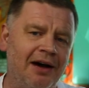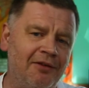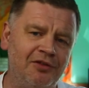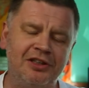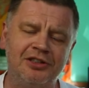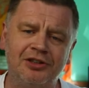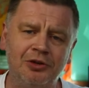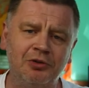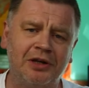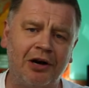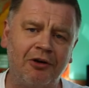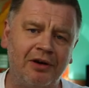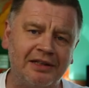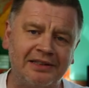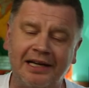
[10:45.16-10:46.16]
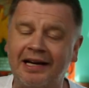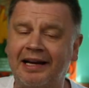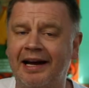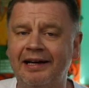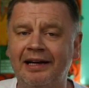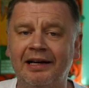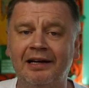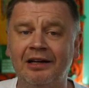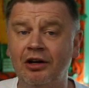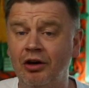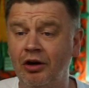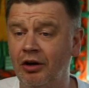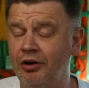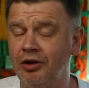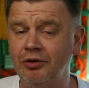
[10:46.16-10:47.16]
have these two characters that are kind of,
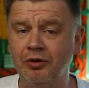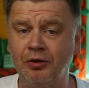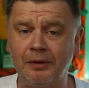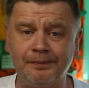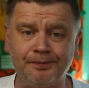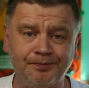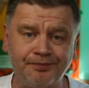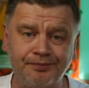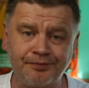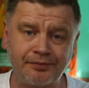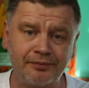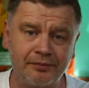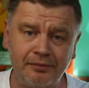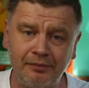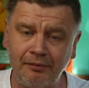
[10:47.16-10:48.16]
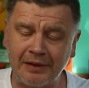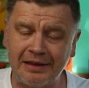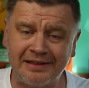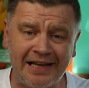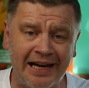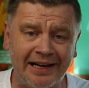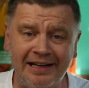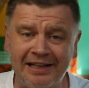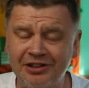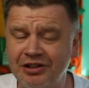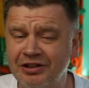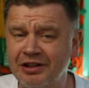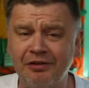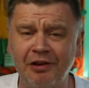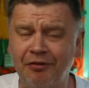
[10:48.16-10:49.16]
you know,
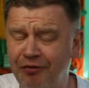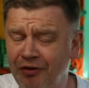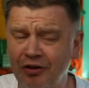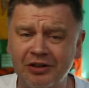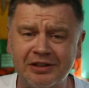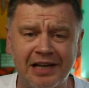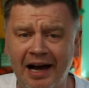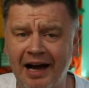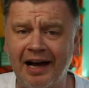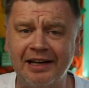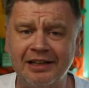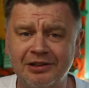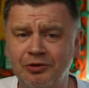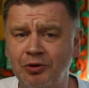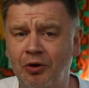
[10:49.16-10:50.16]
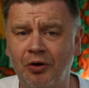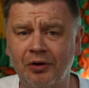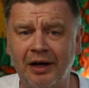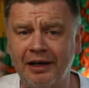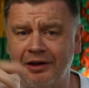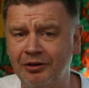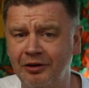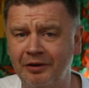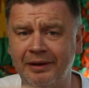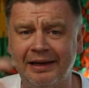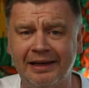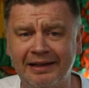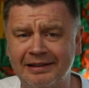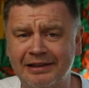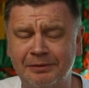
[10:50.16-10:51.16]
technicians at the first highest order, you know,
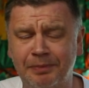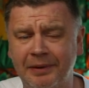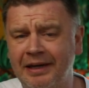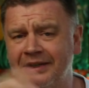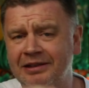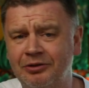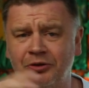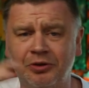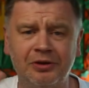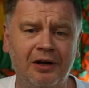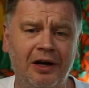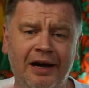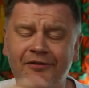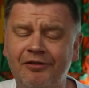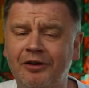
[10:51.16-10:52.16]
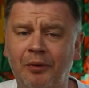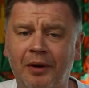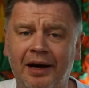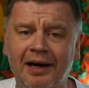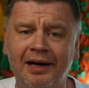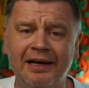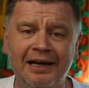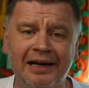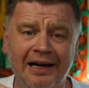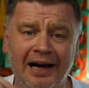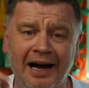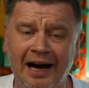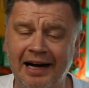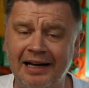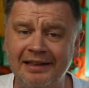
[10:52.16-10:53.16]
in space, going everywhere.
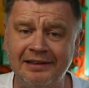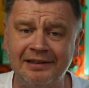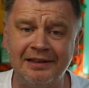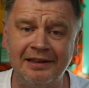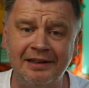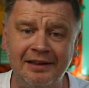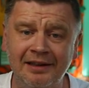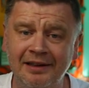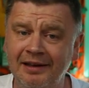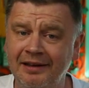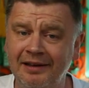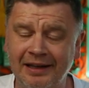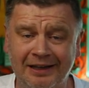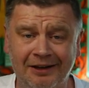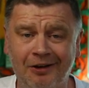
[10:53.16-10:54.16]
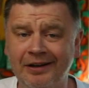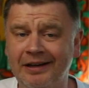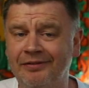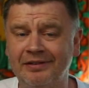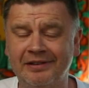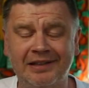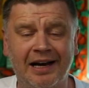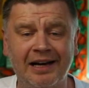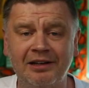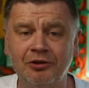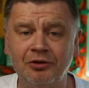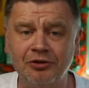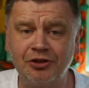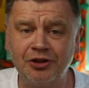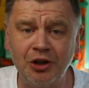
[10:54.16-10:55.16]
And they can't even tie
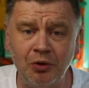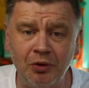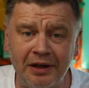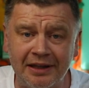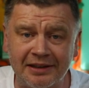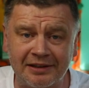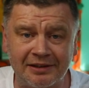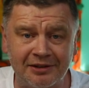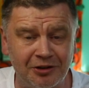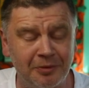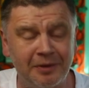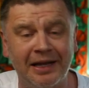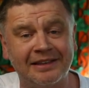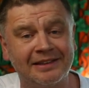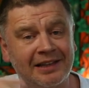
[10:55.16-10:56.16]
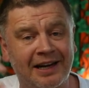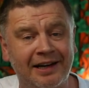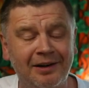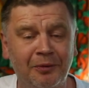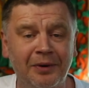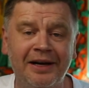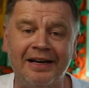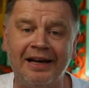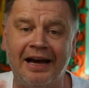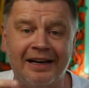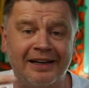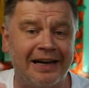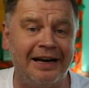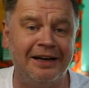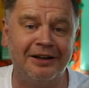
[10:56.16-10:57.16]
their own shoelaces. You know what I mean? That's the kind of way
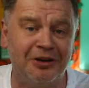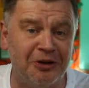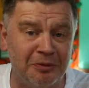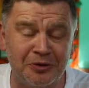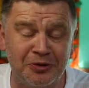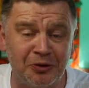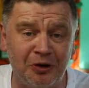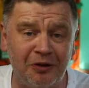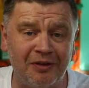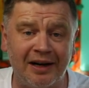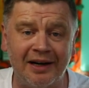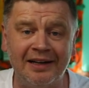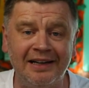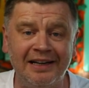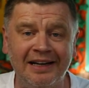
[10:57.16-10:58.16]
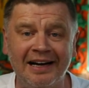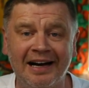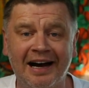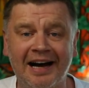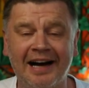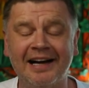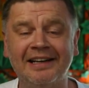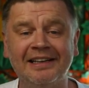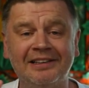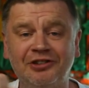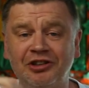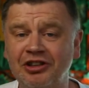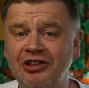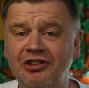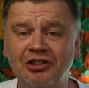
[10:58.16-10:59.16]
it kind of comes over. And it
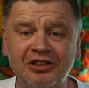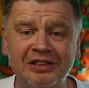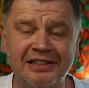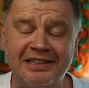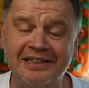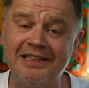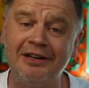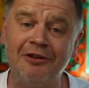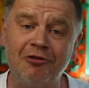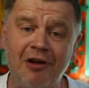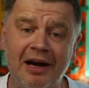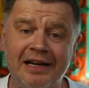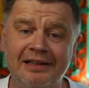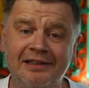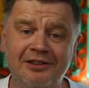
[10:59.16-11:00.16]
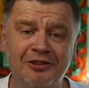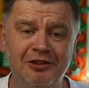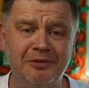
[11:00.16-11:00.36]
just doesn't sit right. You